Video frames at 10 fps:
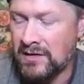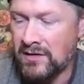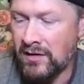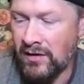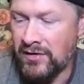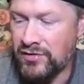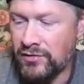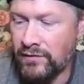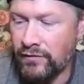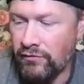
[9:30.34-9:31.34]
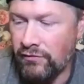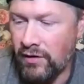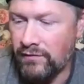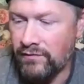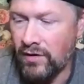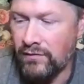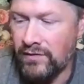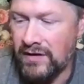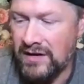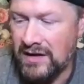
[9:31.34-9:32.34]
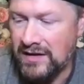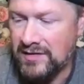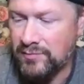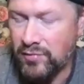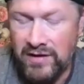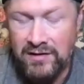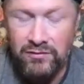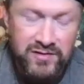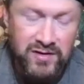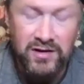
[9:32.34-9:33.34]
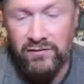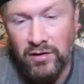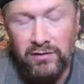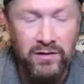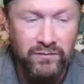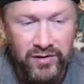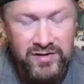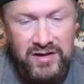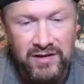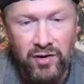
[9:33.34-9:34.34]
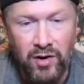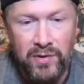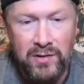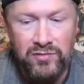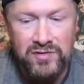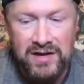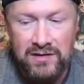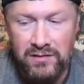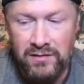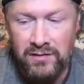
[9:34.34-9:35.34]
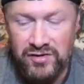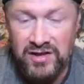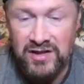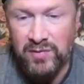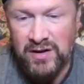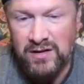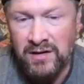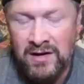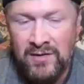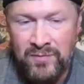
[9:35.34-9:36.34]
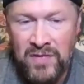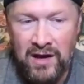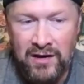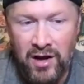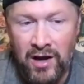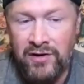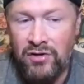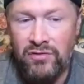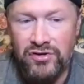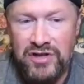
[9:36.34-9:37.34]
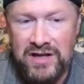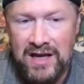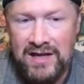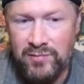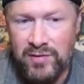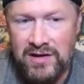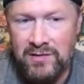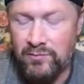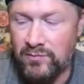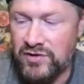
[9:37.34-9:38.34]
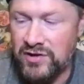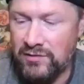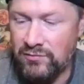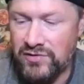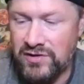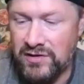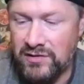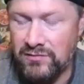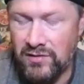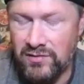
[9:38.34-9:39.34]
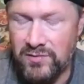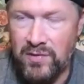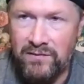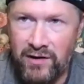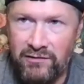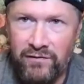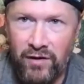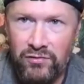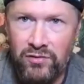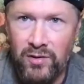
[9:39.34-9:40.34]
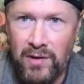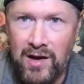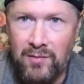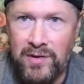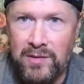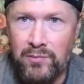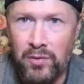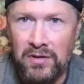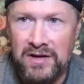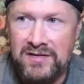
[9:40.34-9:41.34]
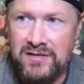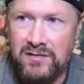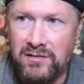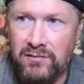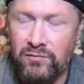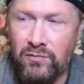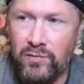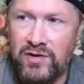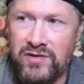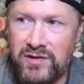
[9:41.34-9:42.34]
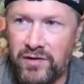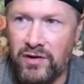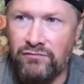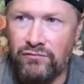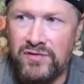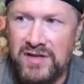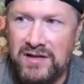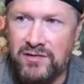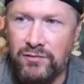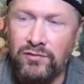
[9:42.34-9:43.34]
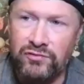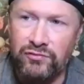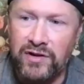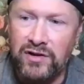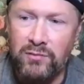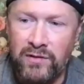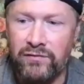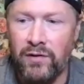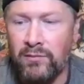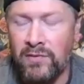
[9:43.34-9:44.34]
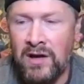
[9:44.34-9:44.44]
an issue for her over the years. But then also conversely you've got people saying that she's been, and I know that she has been, she has been very vocal about being bullied because of her route into ultra running coming from